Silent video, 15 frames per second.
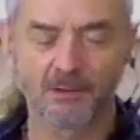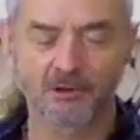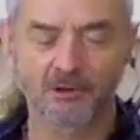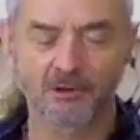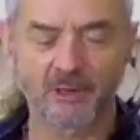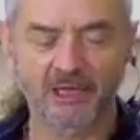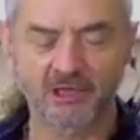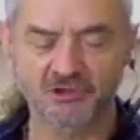
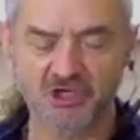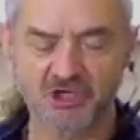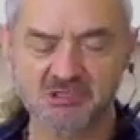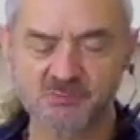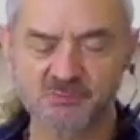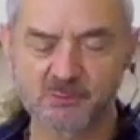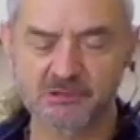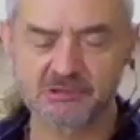You make
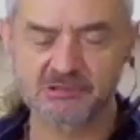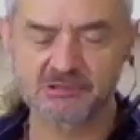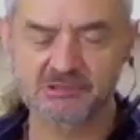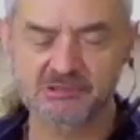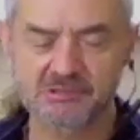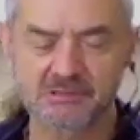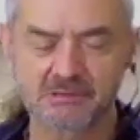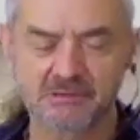adjustments
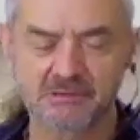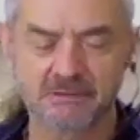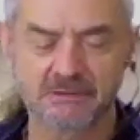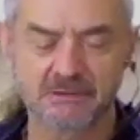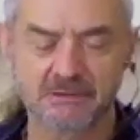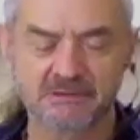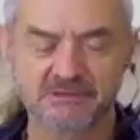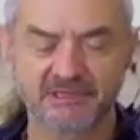
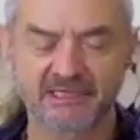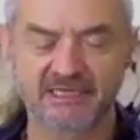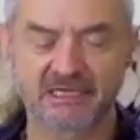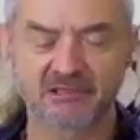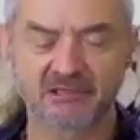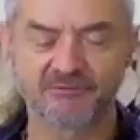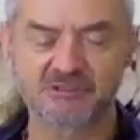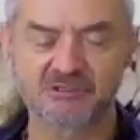to get
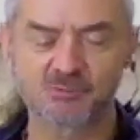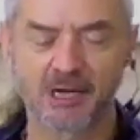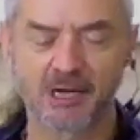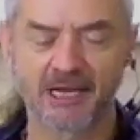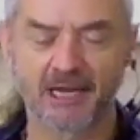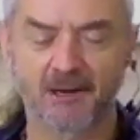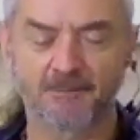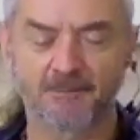out of its
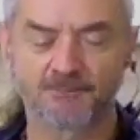way